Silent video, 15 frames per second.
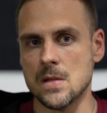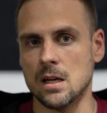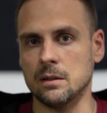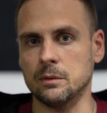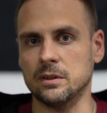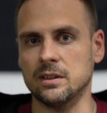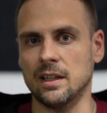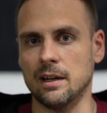
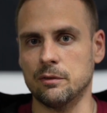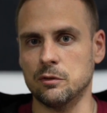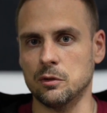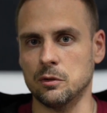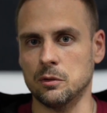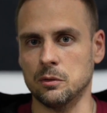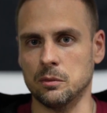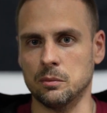It was
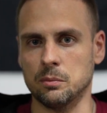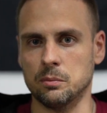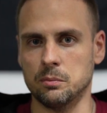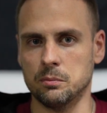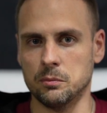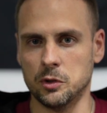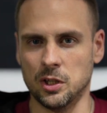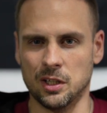after
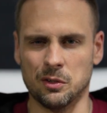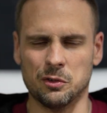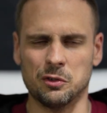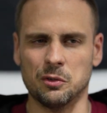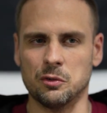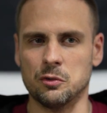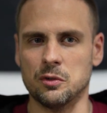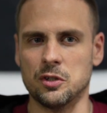she had her
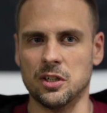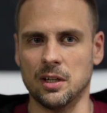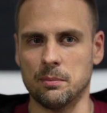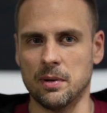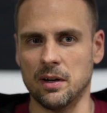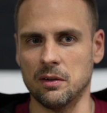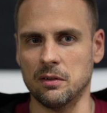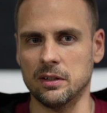surgery. She got
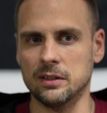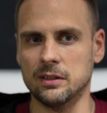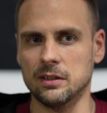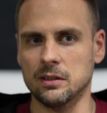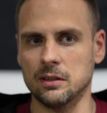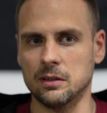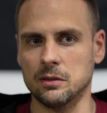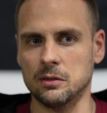paralyzed,
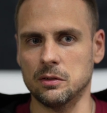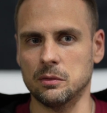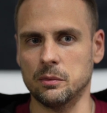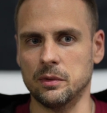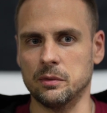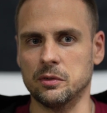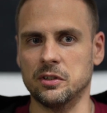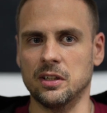and
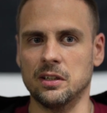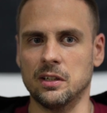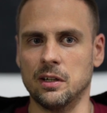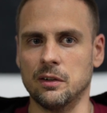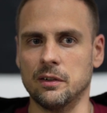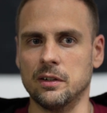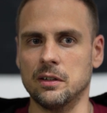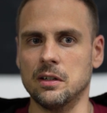we were sitting
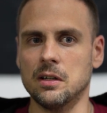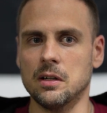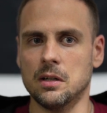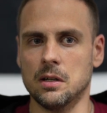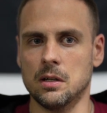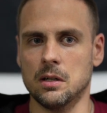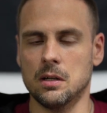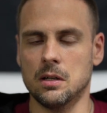there, and
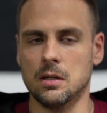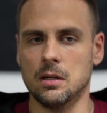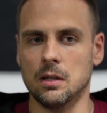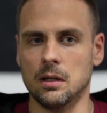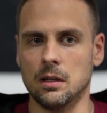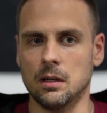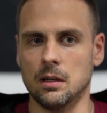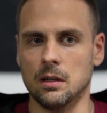
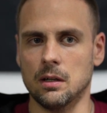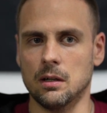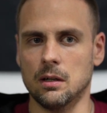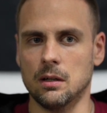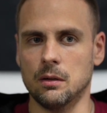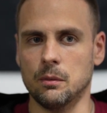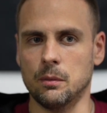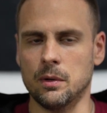
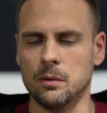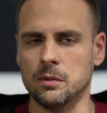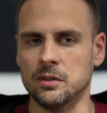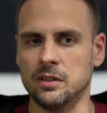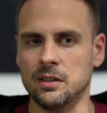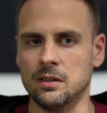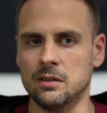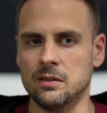we were
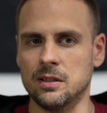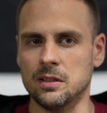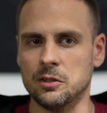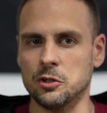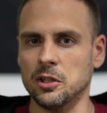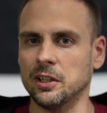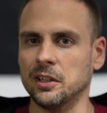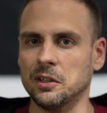sitting there eating
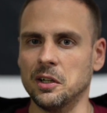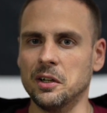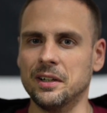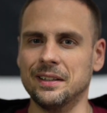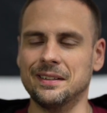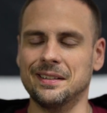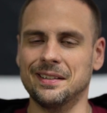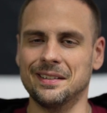chicken
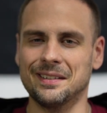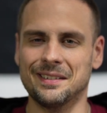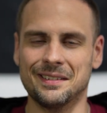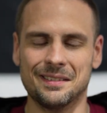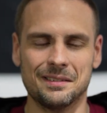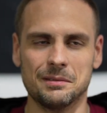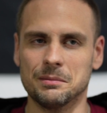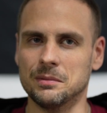nuggets.
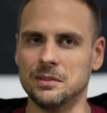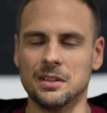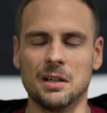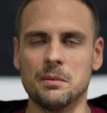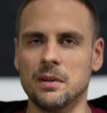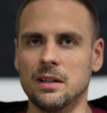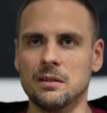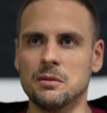
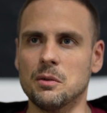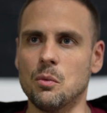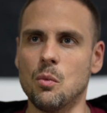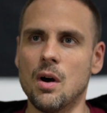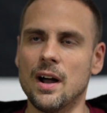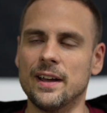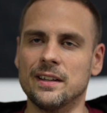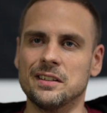Dumb. I don't know
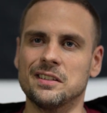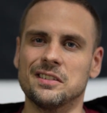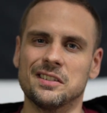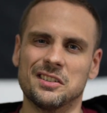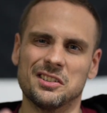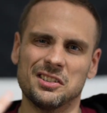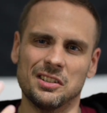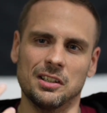why this is
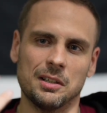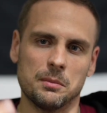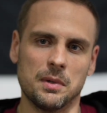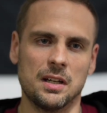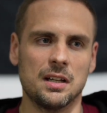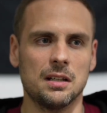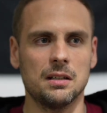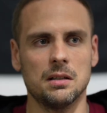like stuck in my
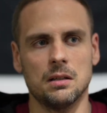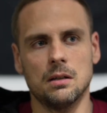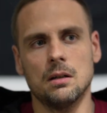head.